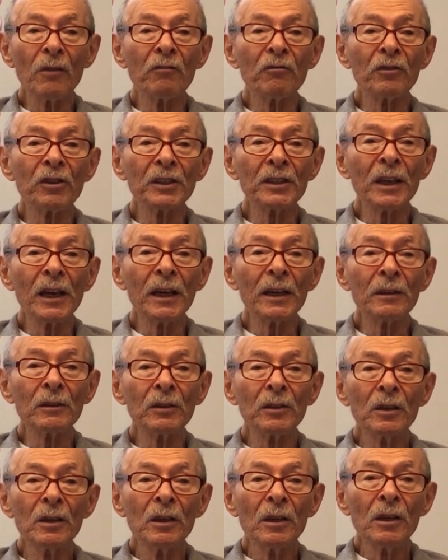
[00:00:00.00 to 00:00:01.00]
every
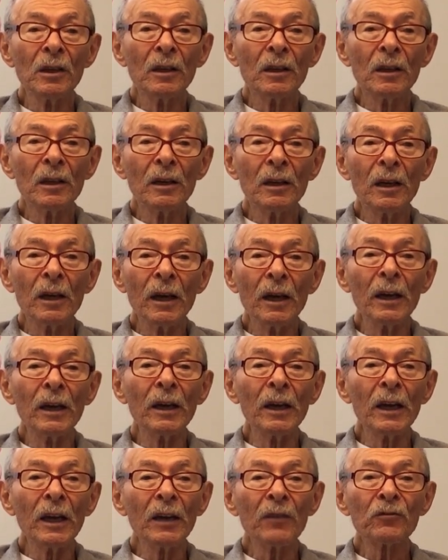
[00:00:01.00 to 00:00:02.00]
day.
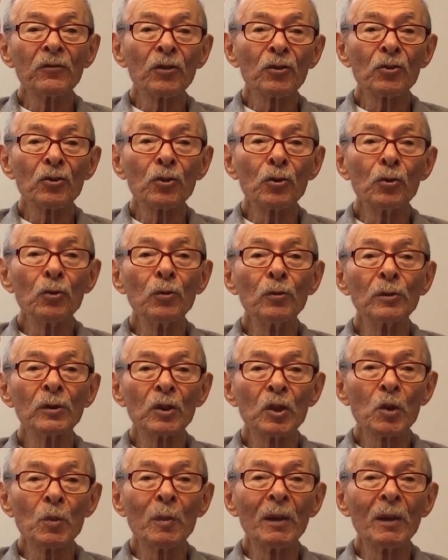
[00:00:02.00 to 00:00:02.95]
A- after school, you